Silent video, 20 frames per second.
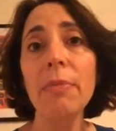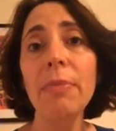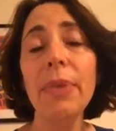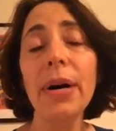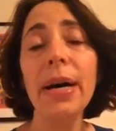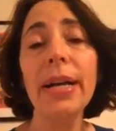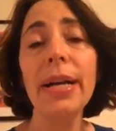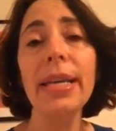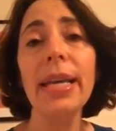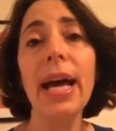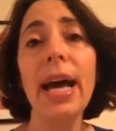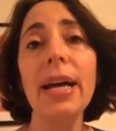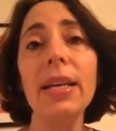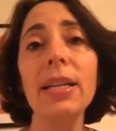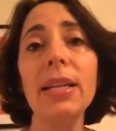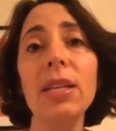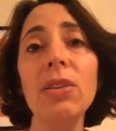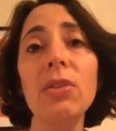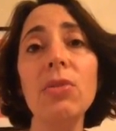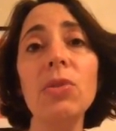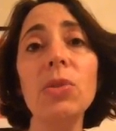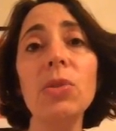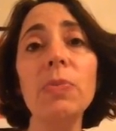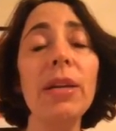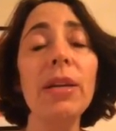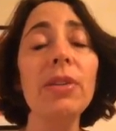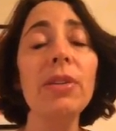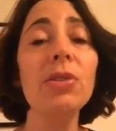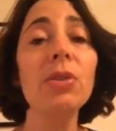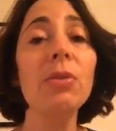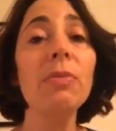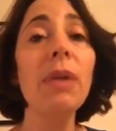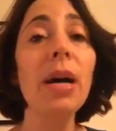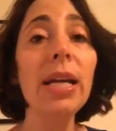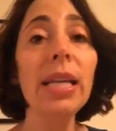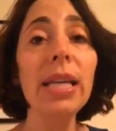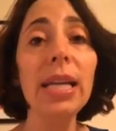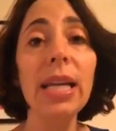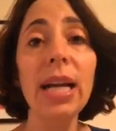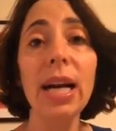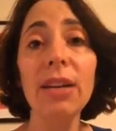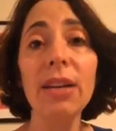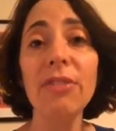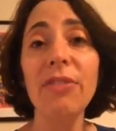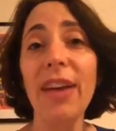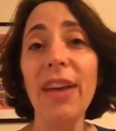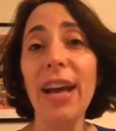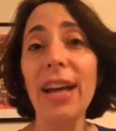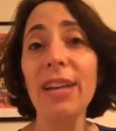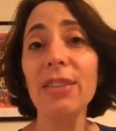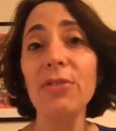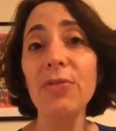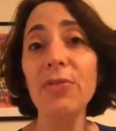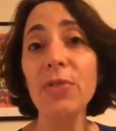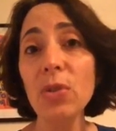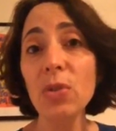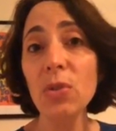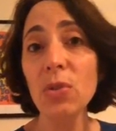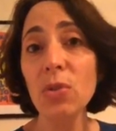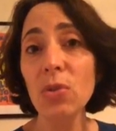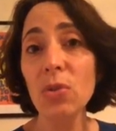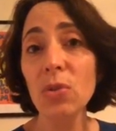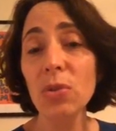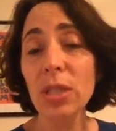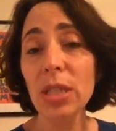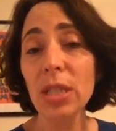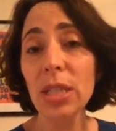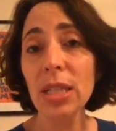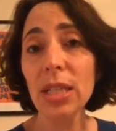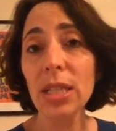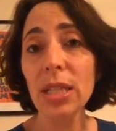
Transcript: but yet you spend your money on fast food